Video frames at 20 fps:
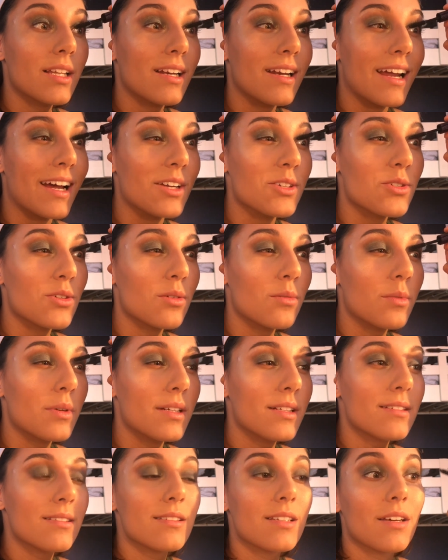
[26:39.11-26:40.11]
the natural
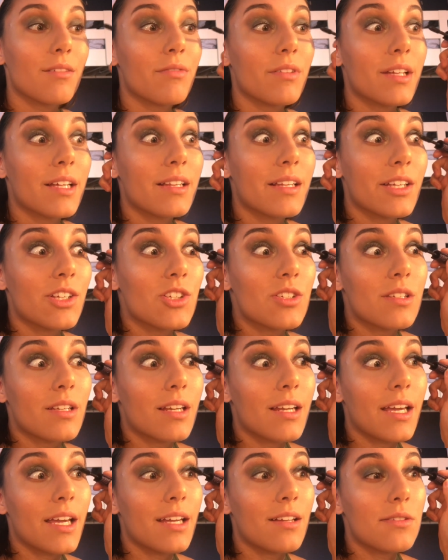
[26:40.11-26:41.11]
ones, I feel like they just
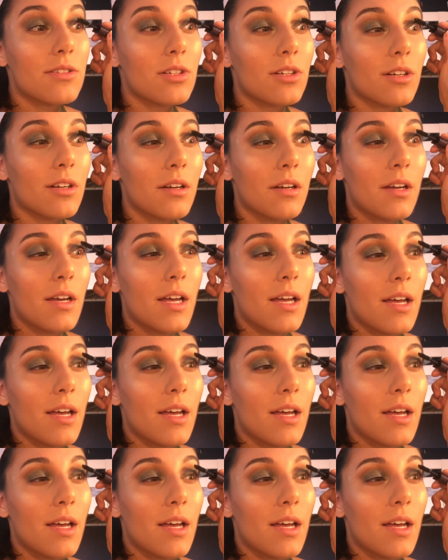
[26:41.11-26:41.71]
enhance your